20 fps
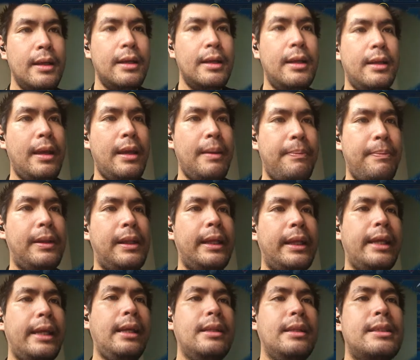Keep clicking
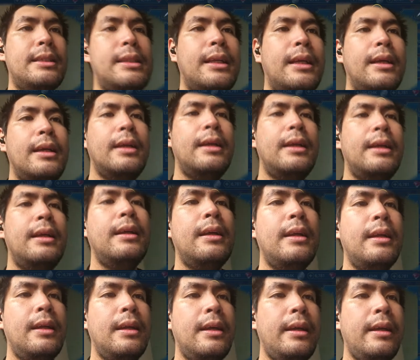this
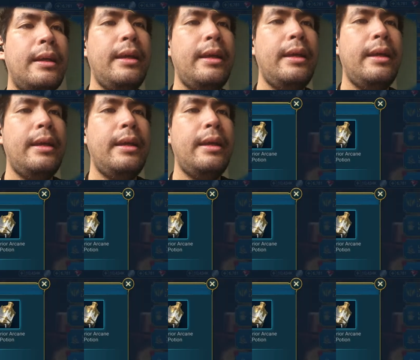camera.